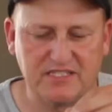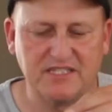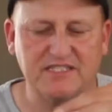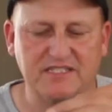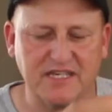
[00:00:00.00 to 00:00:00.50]

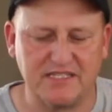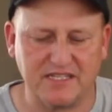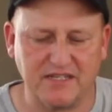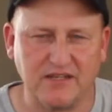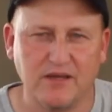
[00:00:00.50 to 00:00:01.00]
is
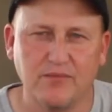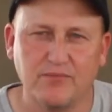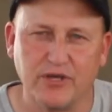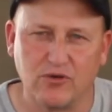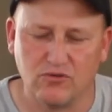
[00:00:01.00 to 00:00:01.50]
tested
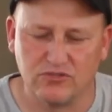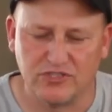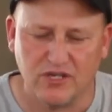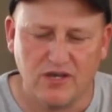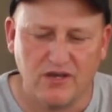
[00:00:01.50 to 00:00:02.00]

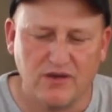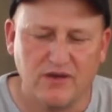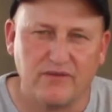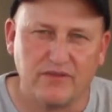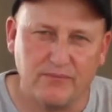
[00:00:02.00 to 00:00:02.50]
because
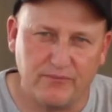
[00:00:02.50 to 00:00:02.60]
the